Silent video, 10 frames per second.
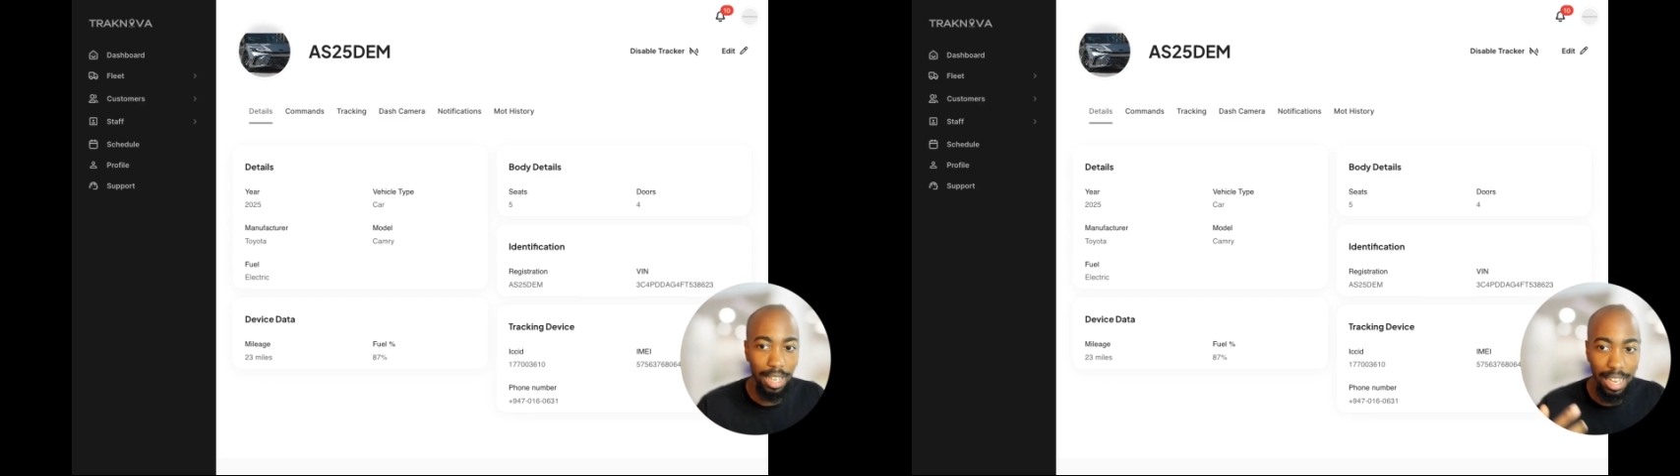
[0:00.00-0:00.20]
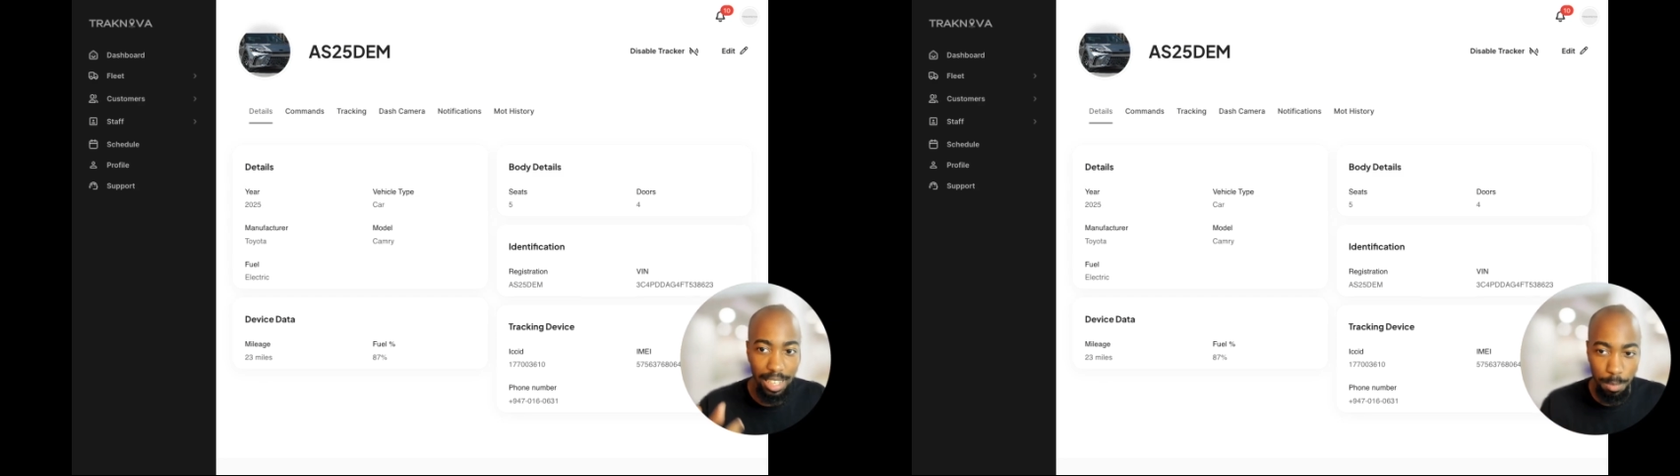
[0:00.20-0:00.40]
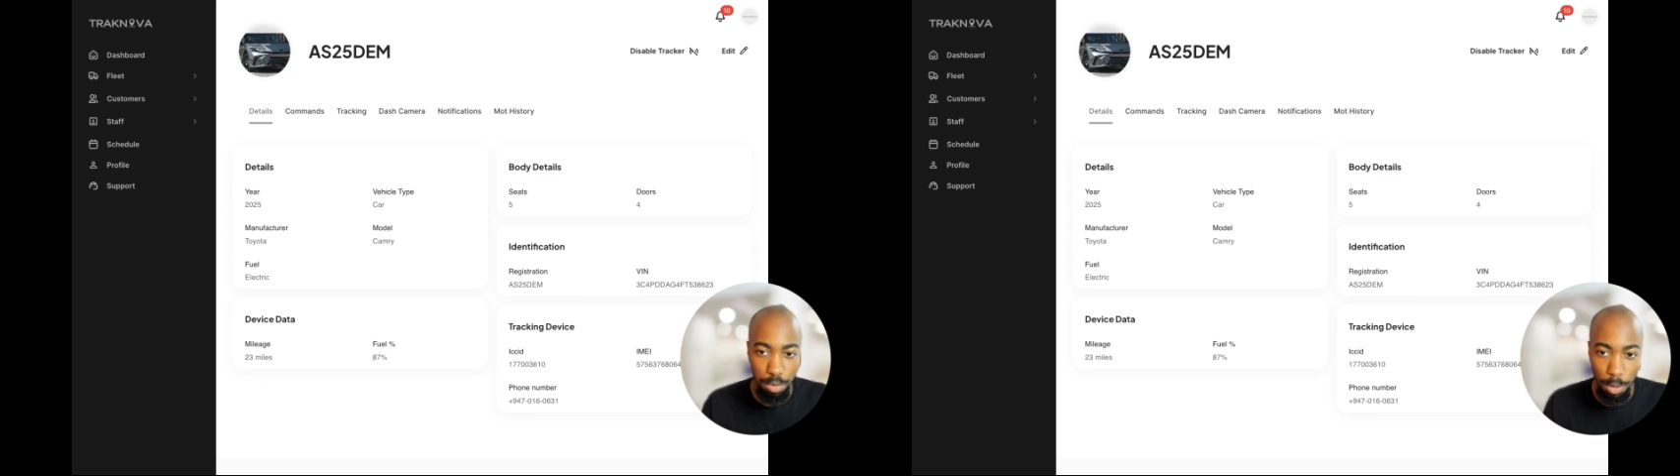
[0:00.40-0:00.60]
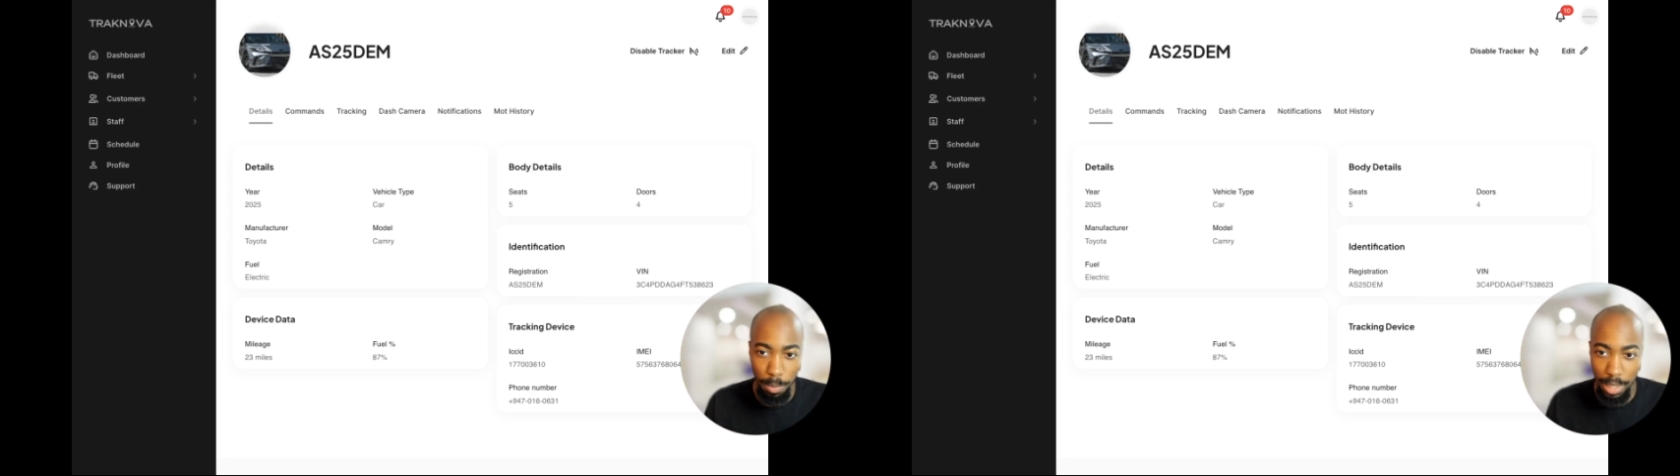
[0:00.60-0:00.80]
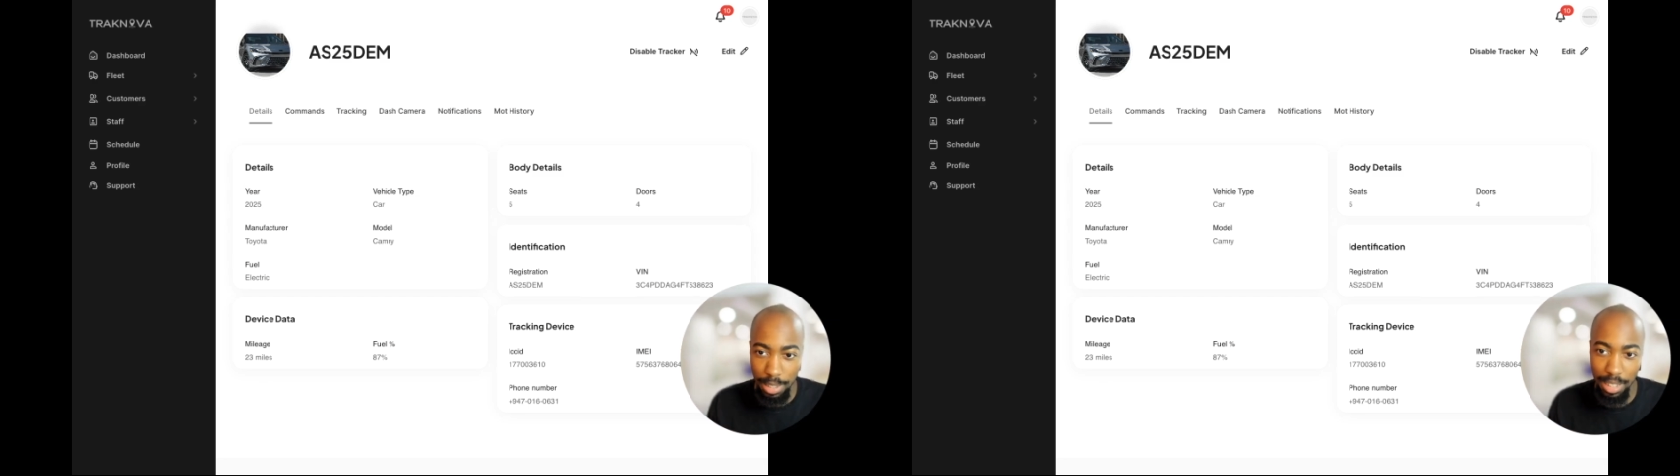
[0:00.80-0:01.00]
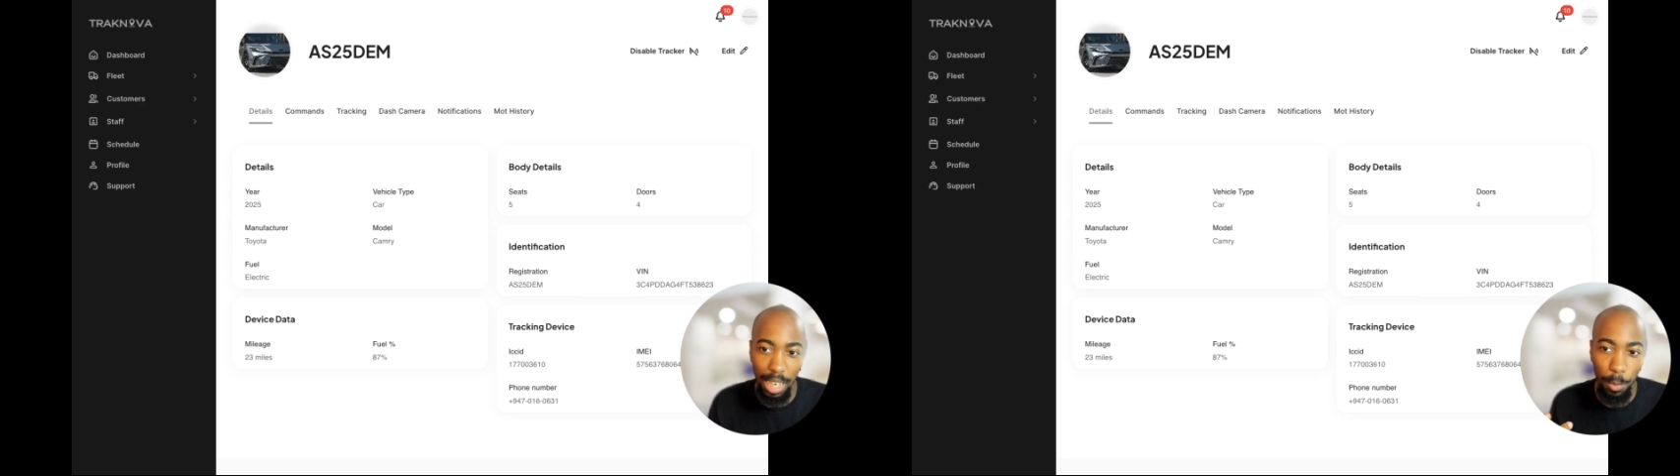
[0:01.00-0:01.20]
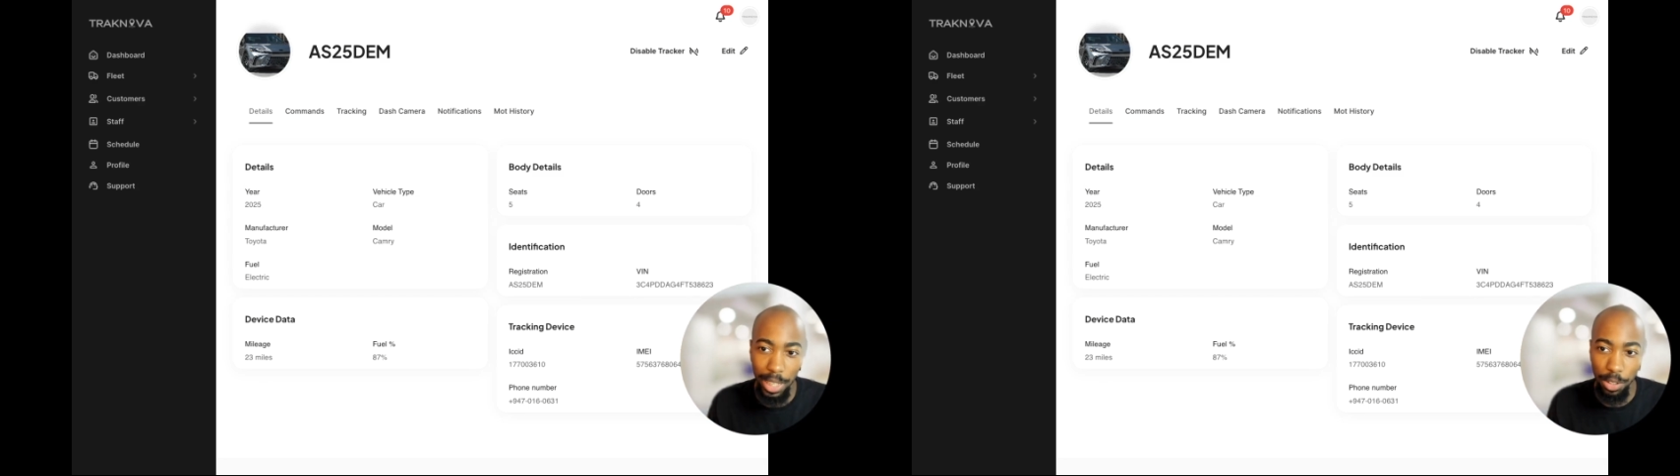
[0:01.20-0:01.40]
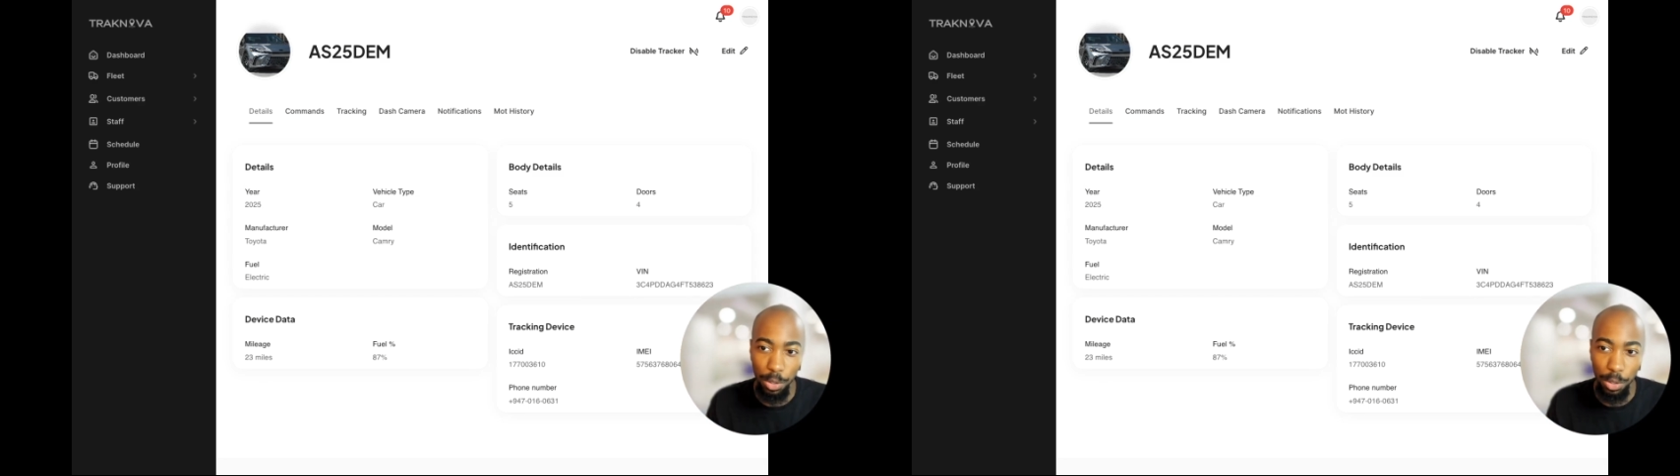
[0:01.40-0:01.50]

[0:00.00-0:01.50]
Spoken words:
as promised, I will let you